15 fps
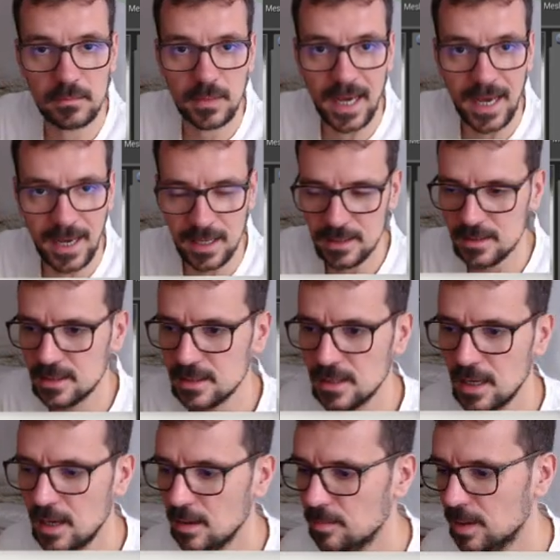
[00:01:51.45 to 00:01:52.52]
hands,
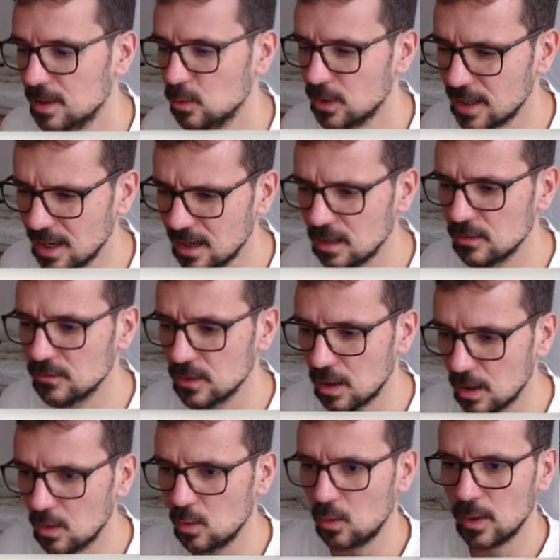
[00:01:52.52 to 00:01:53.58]
but we kind of
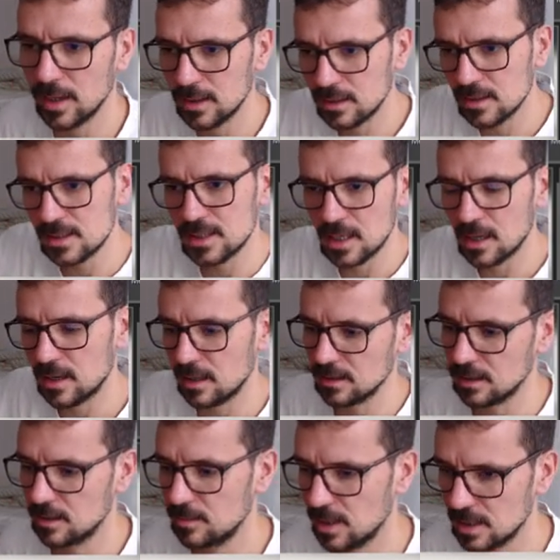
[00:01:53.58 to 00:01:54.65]
know when this
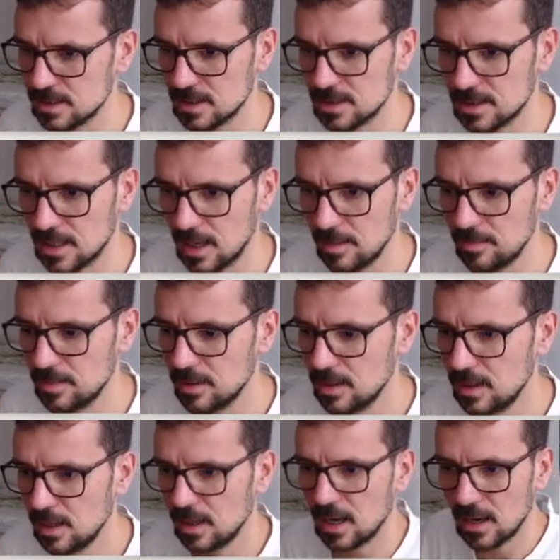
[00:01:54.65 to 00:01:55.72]
character makes a step.
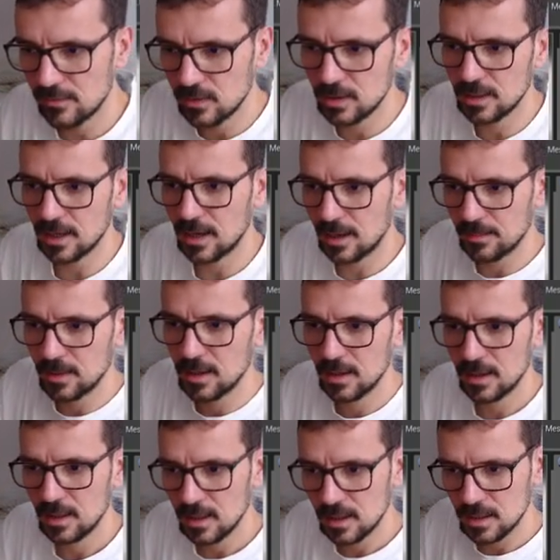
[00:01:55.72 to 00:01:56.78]
Every time
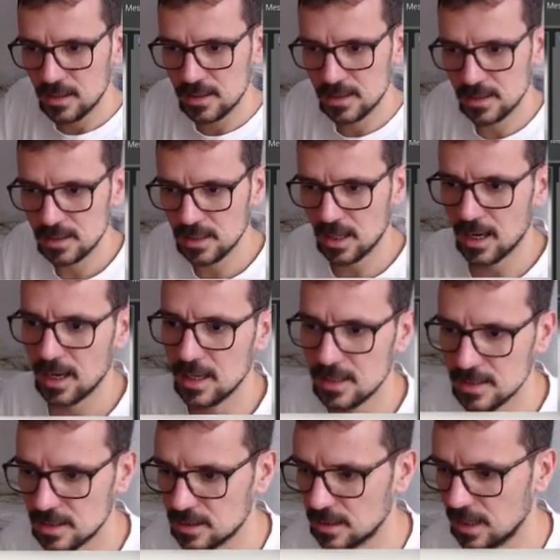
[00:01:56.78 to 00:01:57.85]
his hands
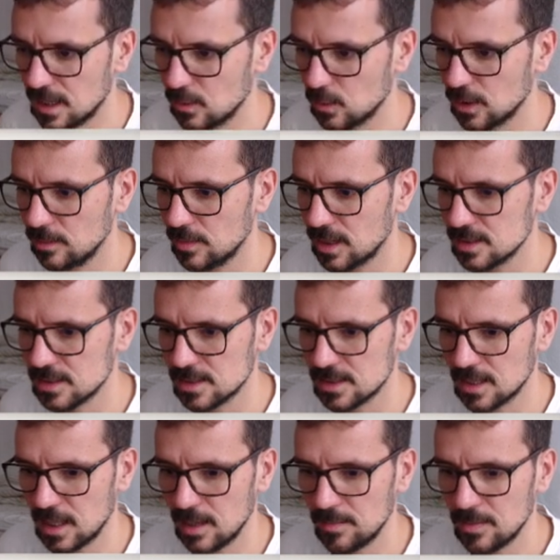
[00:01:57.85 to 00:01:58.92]
are down, he makes a
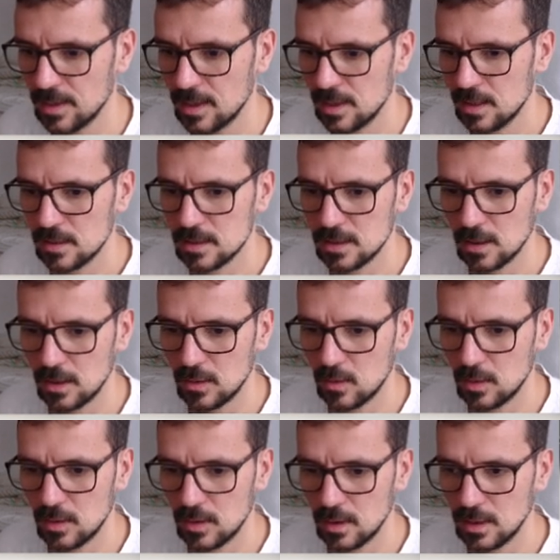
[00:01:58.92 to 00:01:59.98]
step.
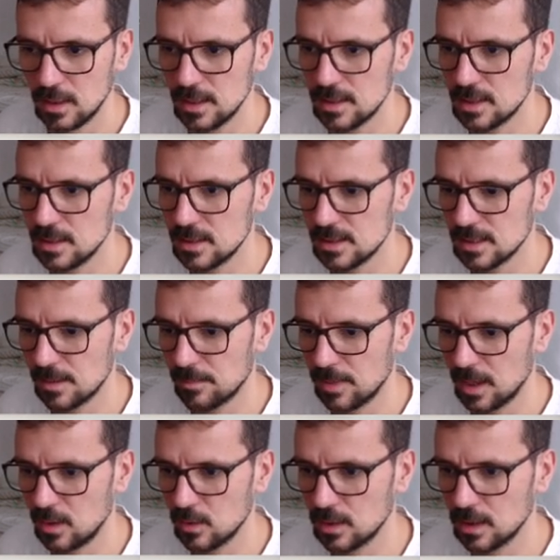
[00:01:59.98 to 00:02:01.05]
So it is
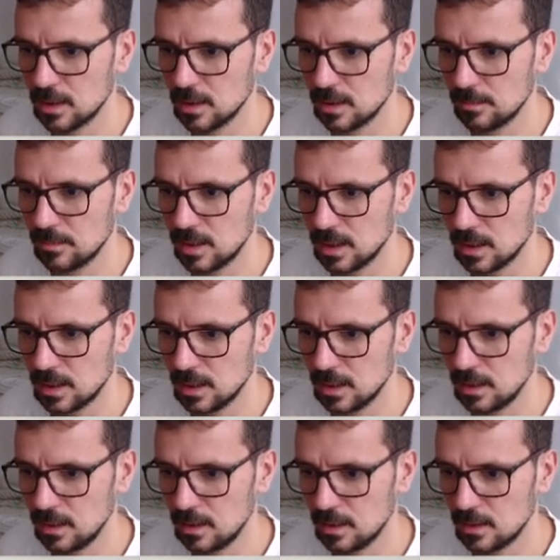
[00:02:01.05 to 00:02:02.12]
about in the
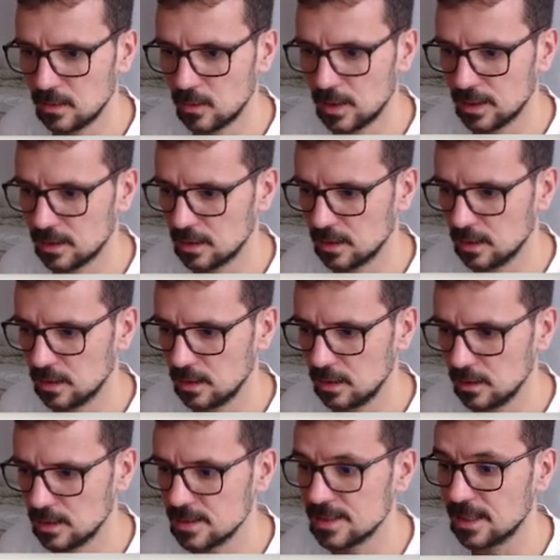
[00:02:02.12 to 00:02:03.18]
middle right here. This